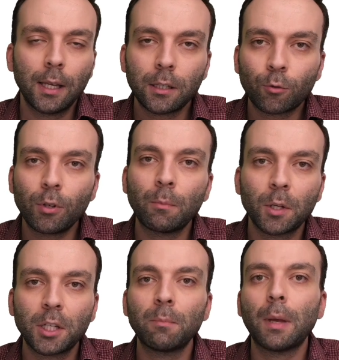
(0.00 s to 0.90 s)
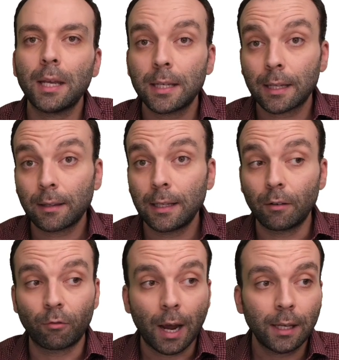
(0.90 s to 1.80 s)
Is Turing machine basically
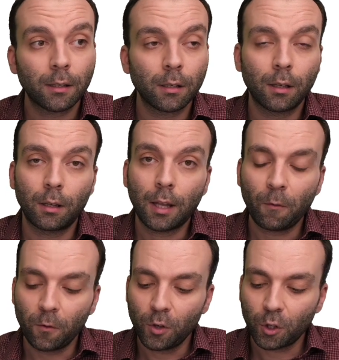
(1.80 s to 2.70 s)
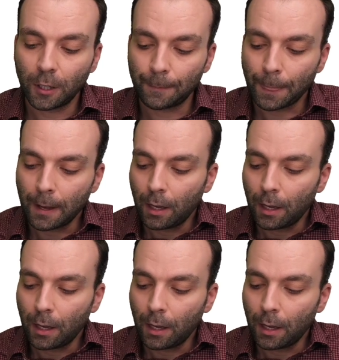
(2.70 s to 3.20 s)
the right definition?